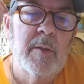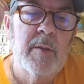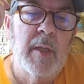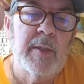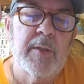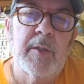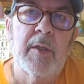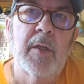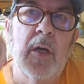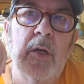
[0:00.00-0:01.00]
like
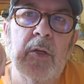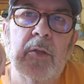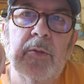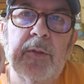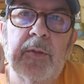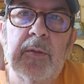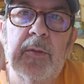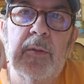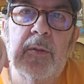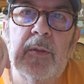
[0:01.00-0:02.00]
skulls
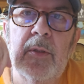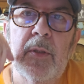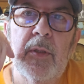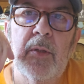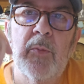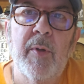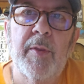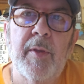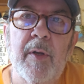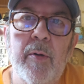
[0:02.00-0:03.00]

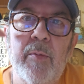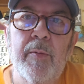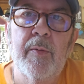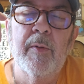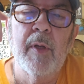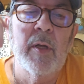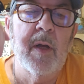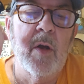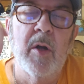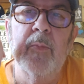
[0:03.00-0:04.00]
with their uh,
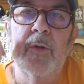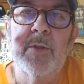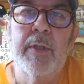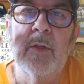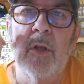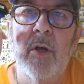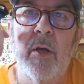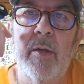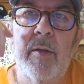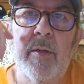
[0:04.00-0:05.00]
armor still
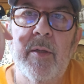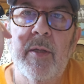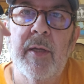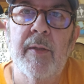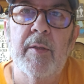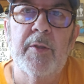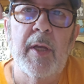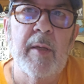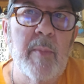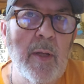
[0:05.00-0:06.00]
on and the
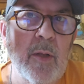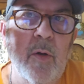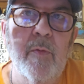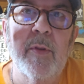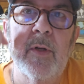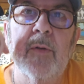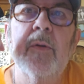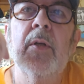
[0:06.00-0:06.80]
chainmail over their